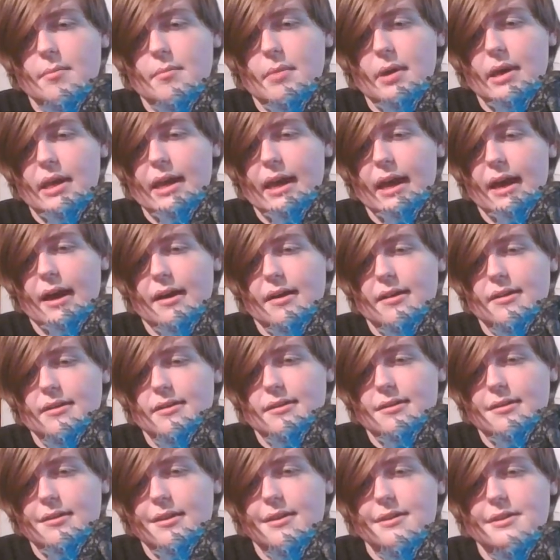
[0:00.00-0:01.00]
But yeah,
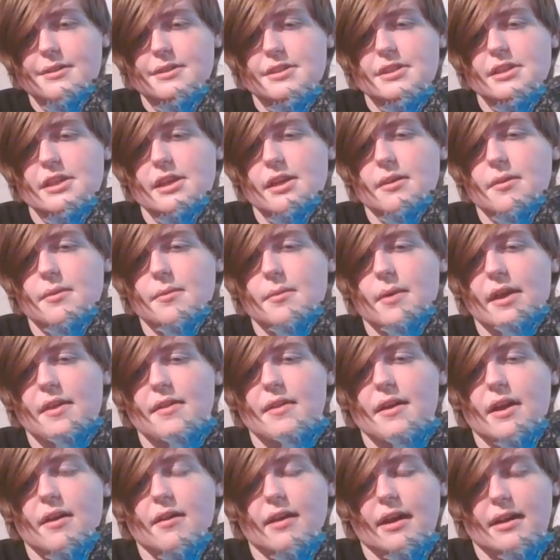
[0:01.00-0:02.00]
you can see
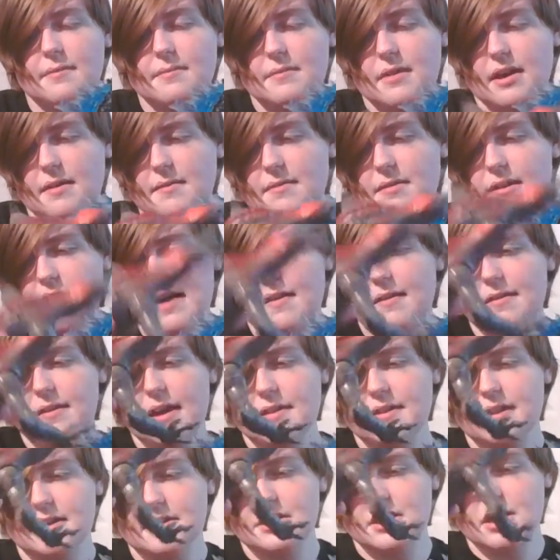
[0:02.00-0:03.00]
right there, like,
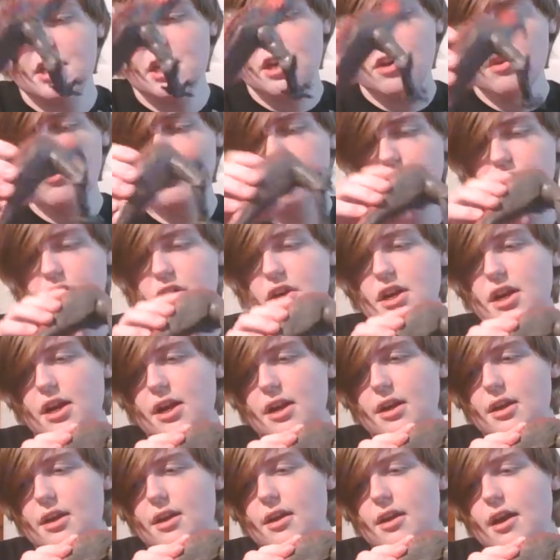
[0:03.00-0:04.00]
that thing's huge.
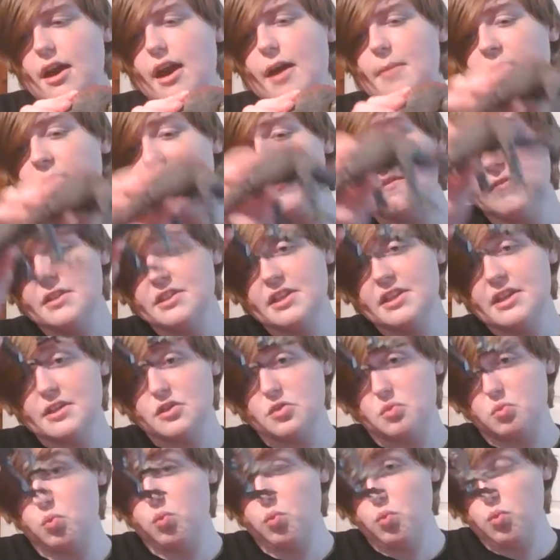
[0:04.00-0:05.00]
This thing
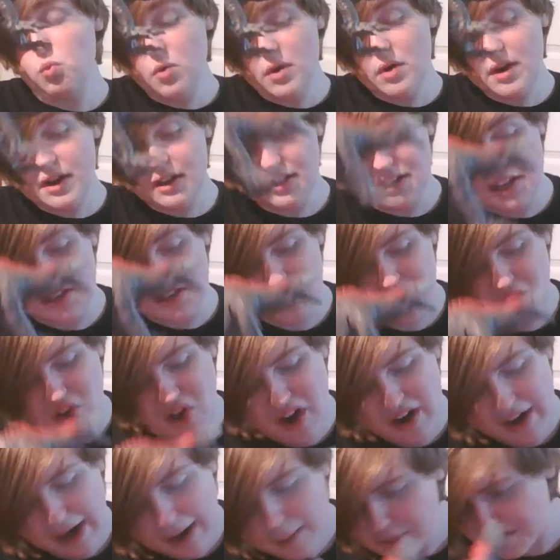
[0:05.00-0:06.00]
is really
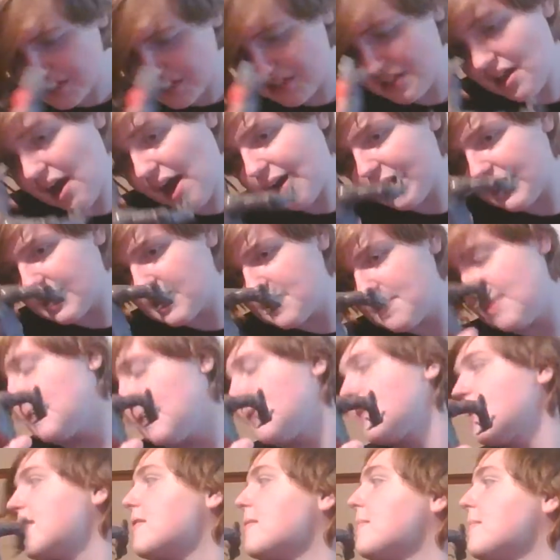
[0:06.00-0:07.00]
long. I was not
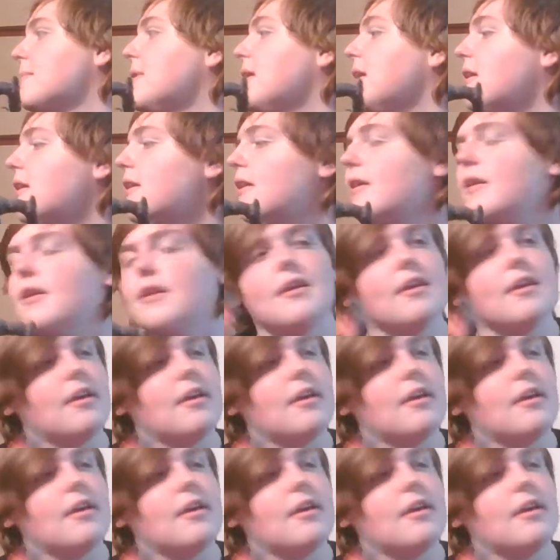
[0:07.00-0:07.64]
expecting it to be